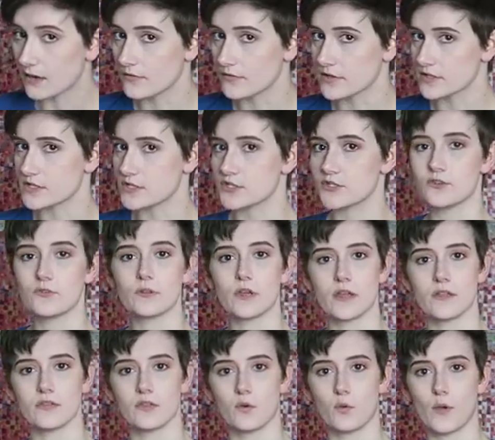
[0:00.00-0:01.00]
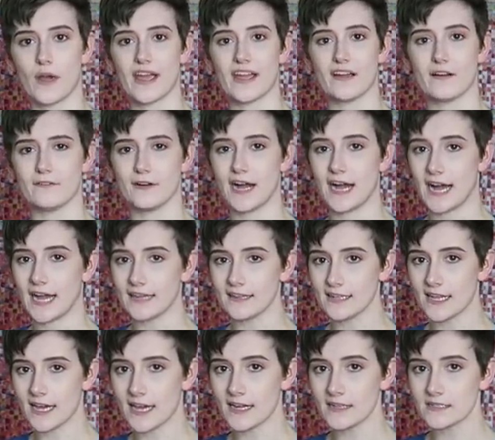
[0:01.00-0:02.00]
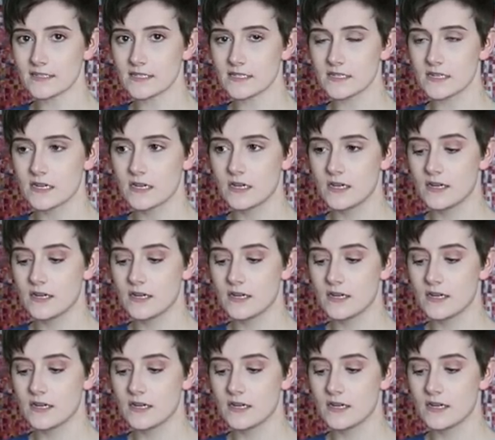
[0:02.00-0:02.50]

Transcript: on this suit in the way of highlights,